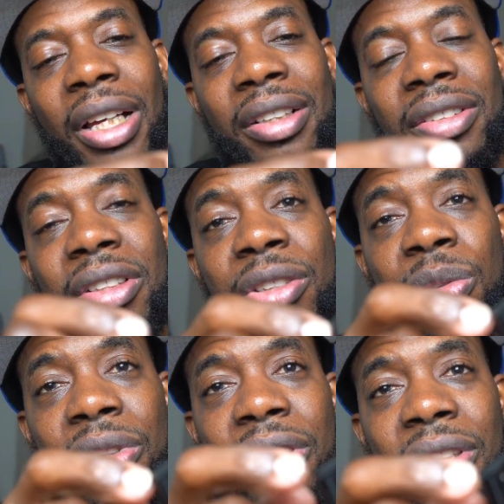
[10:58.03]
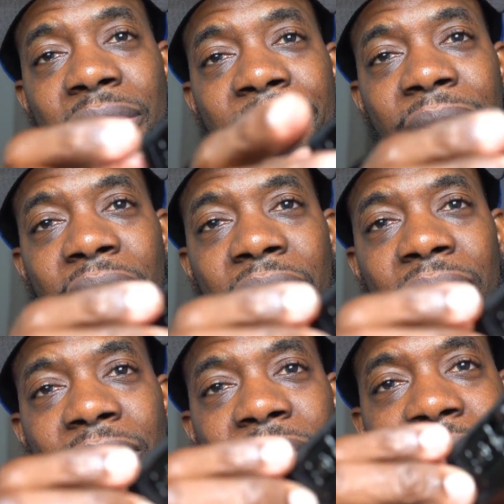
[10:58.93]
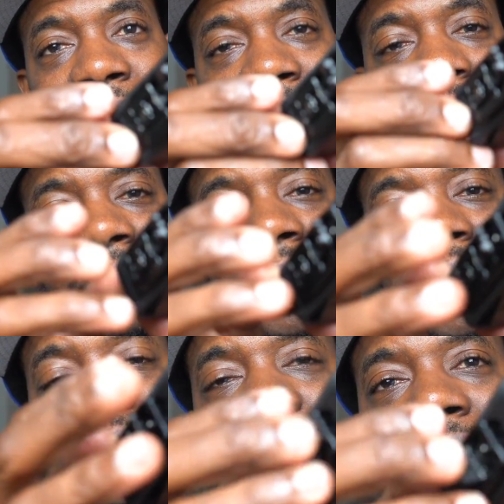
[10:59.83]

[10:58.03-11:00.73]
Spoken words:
I can still use the little duck feet,